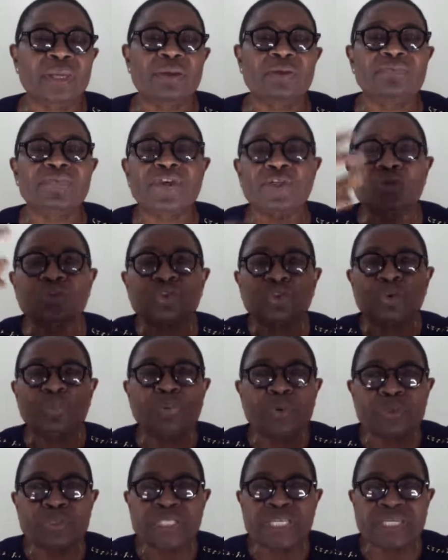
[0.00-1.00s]
The two
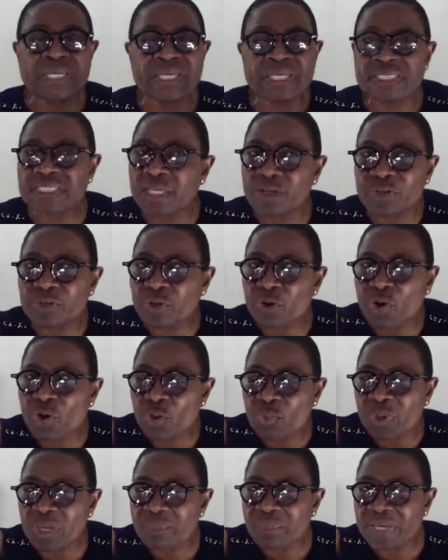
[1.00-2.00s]
building, is it going to go
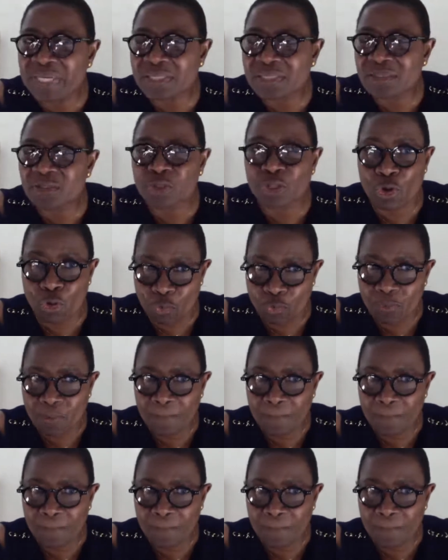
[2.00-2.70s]
with it? No.